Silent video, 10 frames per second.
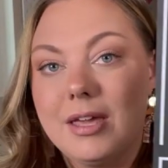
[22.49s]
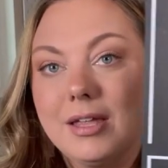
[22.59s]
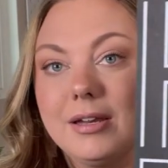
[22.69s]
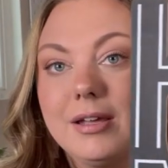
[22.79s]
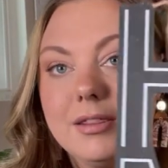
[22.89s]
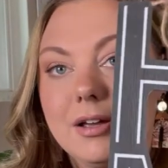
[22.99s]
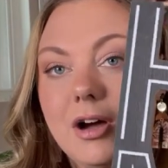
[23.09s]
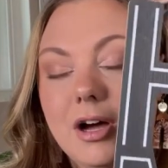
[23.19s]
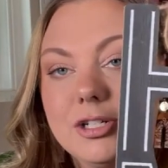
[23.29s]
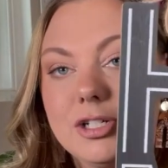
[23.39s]
and the
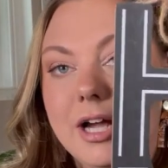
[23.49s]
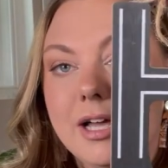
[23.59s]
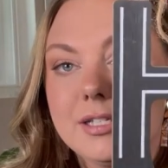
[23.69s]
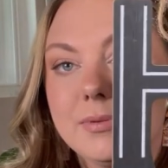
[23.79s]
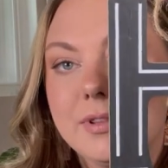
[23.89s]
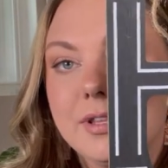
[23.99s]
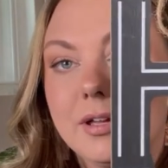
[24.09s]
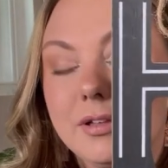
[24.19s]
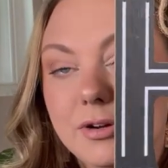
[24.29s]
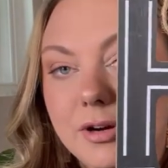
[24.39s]
contrast with the
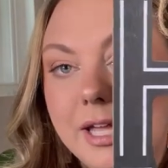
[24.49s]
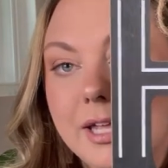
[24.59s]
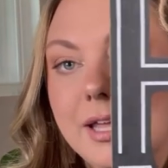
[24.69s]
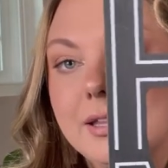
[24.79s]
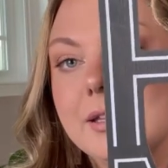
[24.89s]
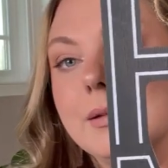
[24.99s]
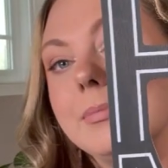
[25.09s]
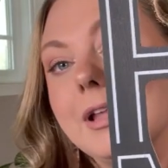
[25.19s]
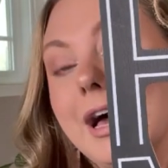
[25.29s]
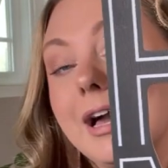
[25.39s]
green and then the
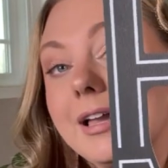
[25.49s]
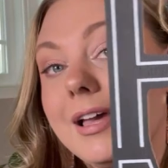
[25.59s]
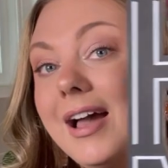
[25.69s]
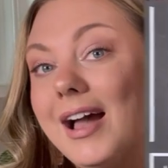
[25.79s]
black.